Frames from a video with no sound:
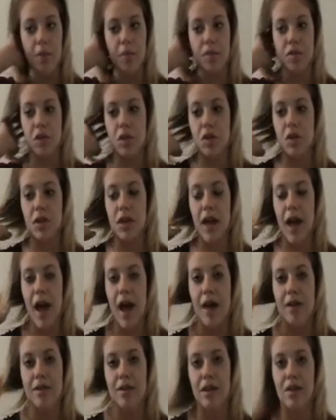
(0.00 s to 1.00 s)
so you can
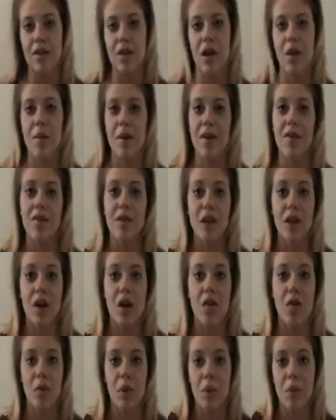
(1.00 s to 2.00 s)
ask, and then I'll make a
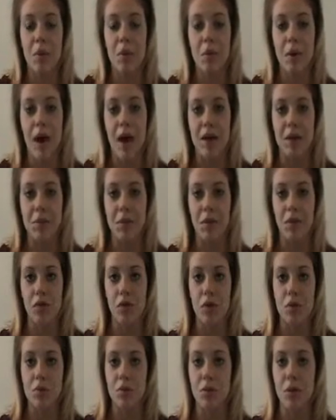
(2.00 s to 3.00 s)
video of what people ask me on
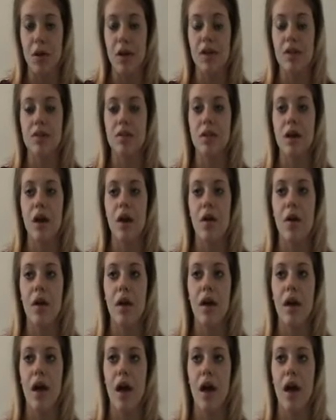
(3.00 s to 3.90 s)
FormSpring. So